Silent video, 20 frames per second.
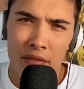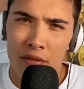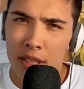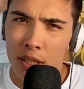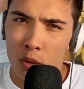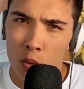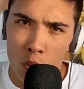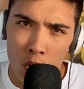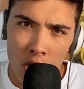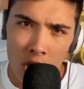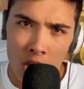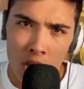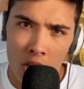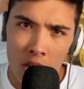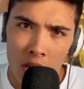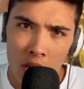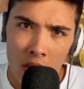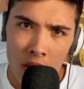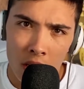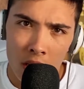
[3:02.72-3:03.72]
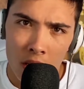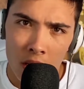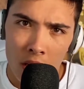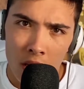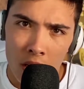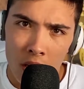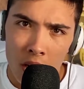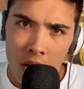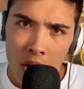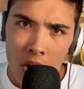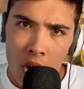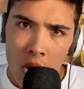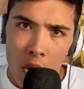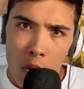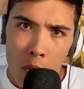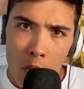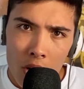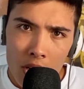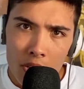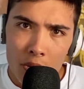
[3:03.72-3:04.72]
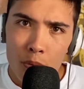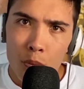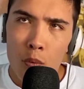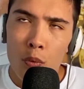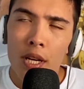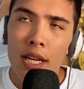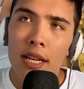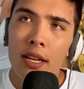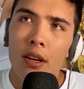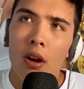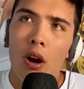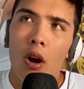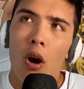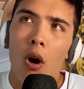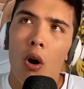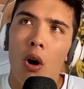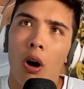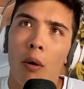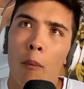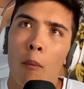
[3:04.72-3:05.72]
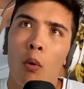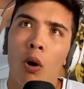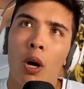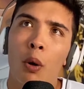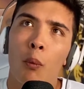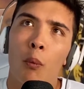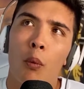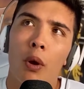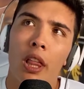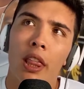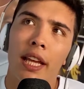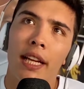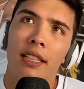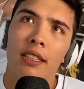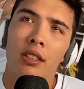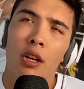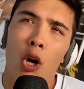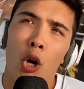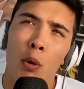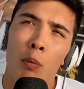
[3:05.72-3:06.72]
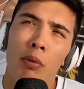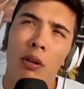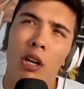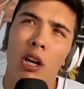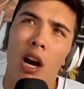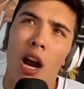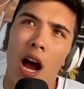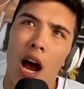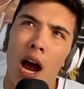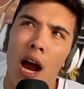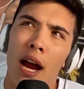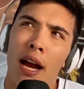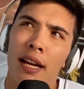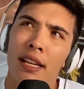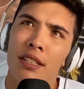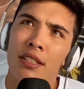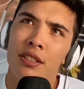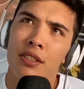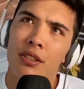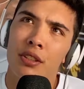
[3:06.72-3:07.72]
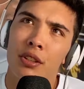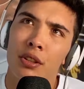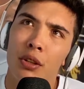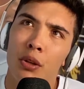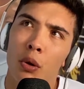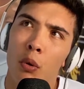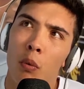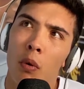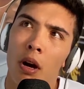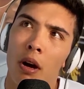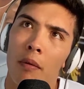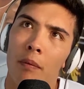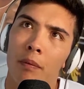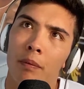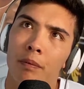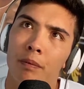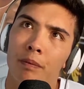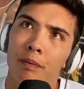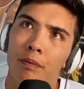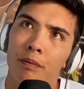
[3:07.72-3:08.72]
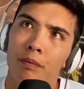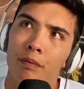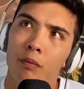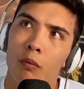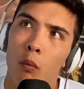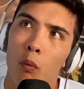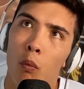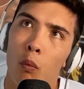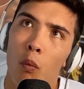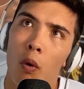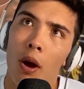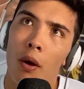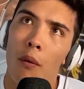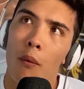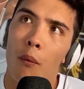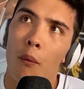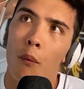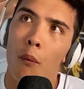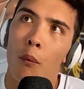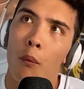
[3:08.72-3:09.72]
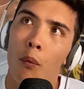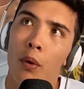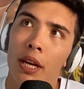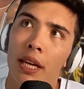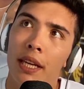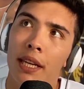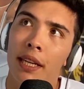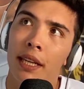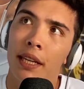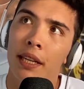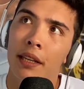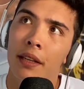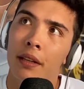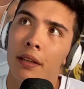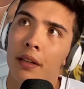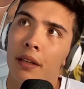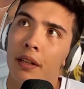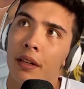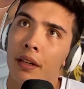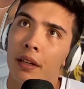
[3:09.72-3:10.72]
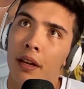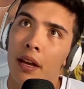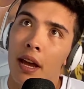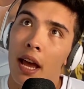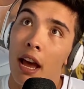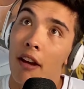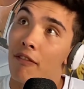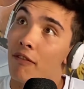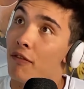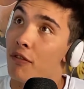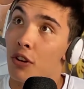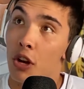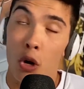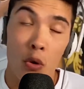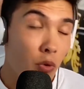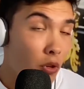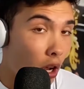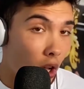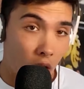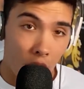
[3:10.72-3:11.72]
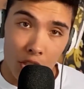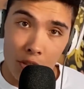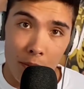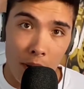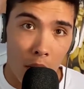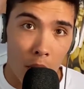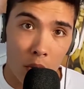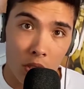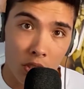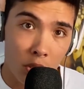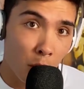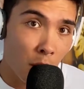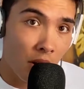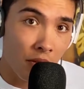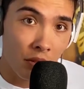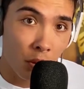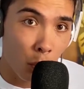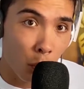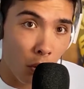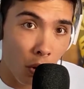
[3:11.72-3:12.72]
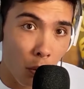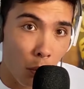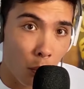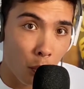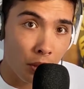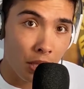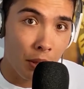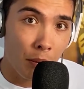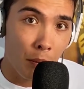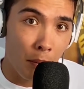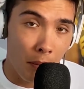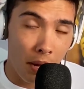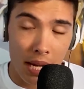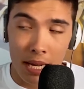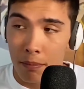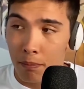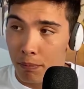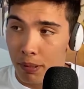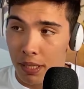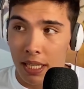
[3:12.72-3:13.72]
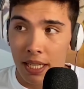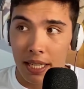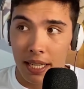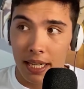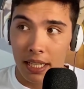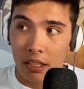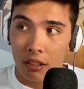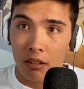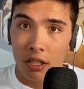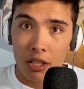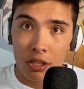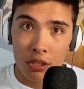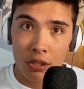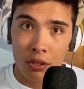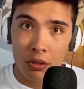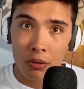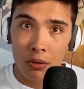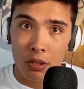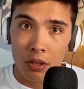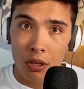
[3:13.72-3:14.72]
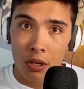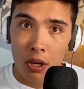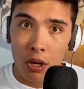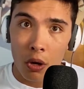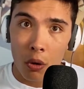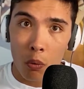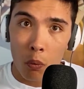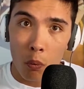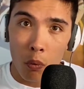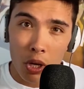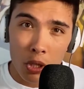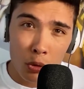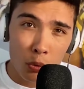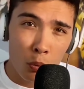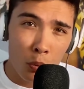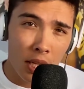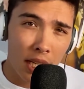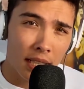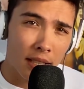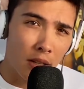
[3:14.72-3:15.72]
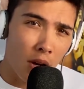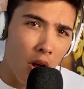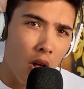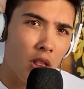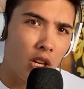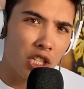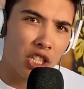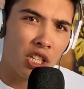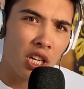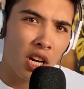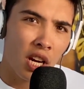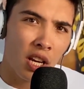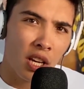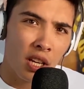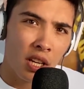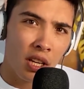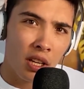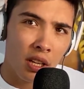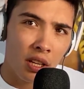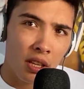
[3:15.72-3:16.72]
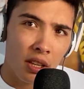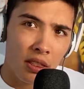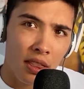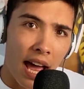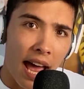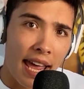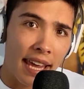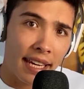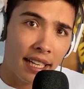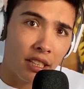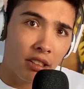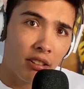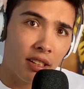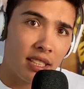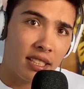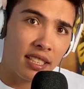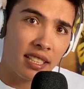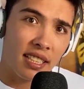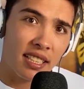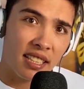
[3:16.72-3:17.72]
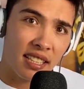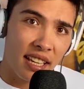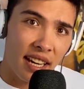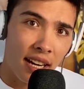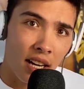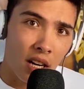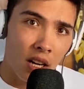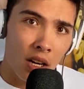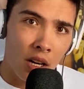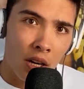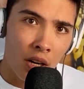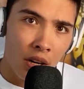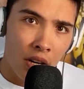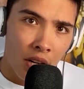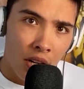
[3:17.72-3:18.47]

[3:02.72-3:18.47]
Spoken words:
every corner, once we are more willing to open our eyes to what we have no knowledge about whatsoever, what we may be ignorant to, once we acknowledge that ignorance is there,